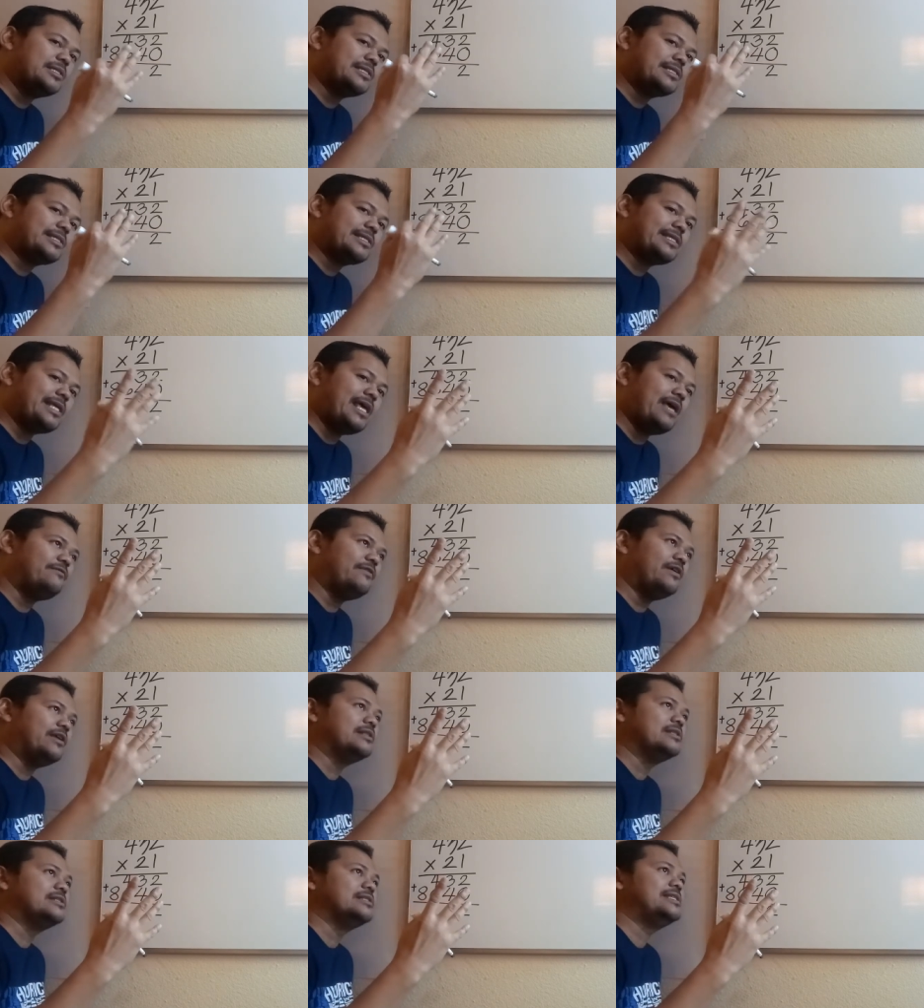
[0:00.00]

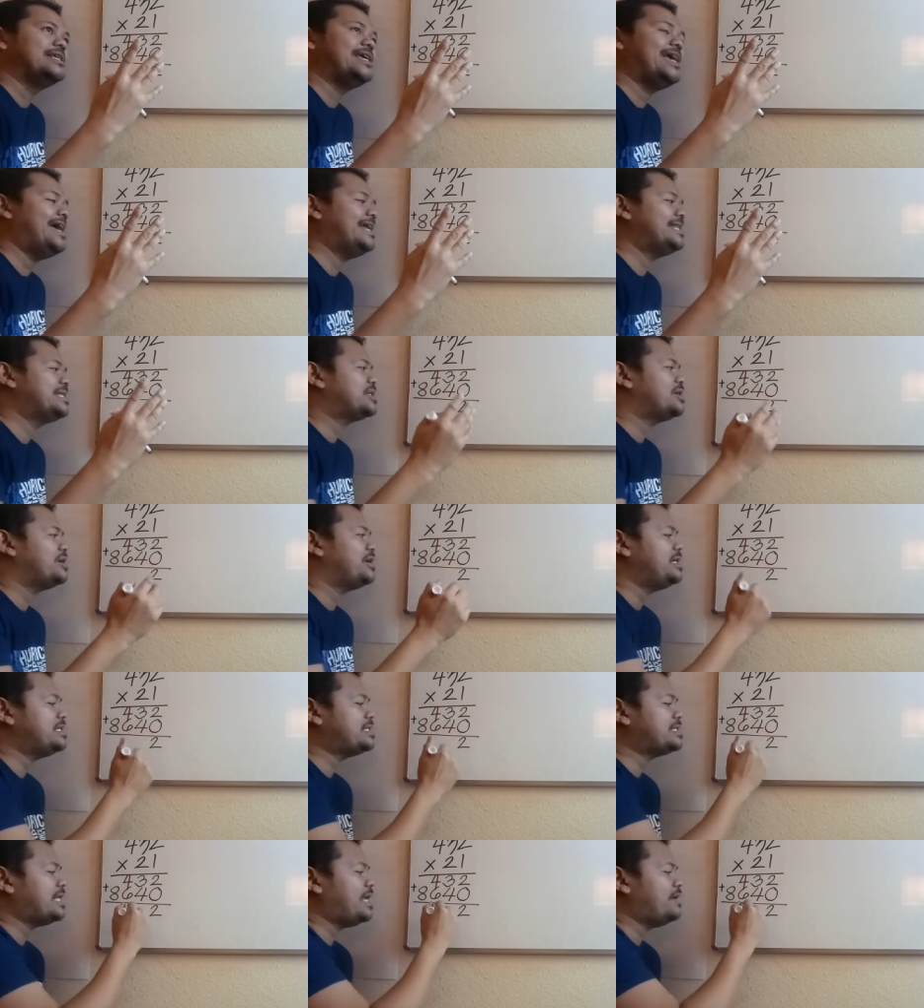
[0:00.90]
7. The answer
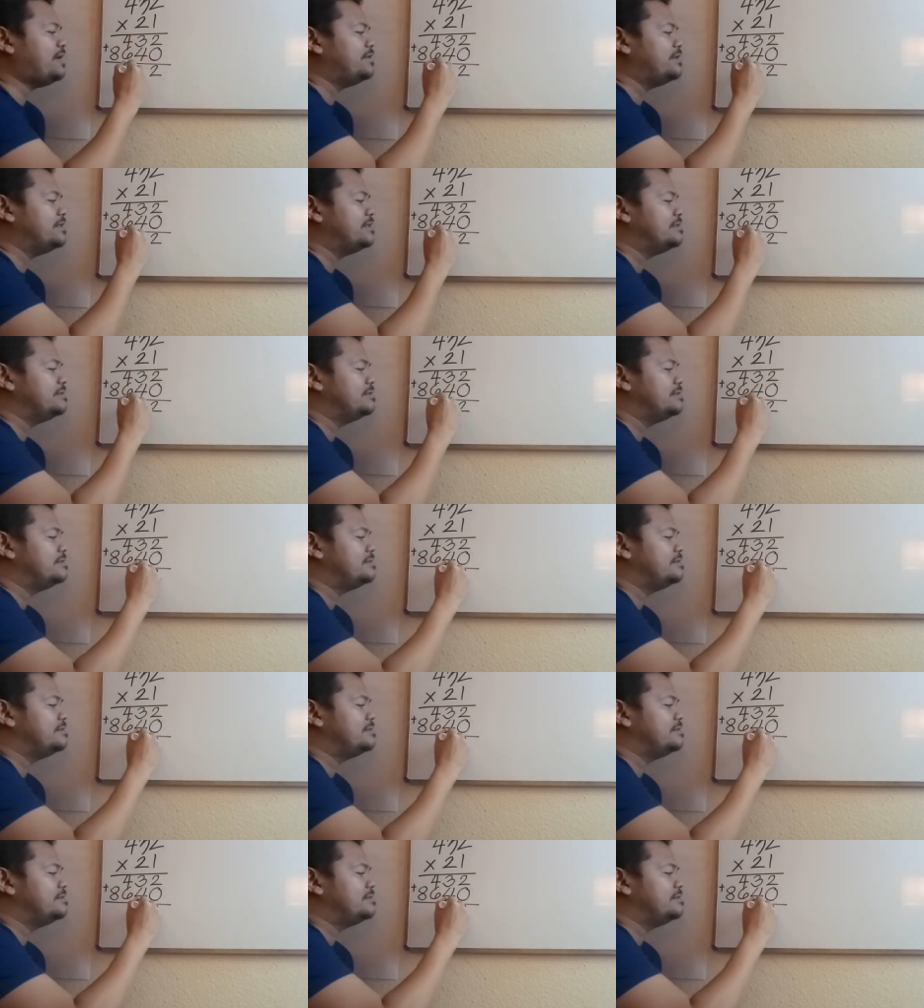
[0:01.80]
is 7.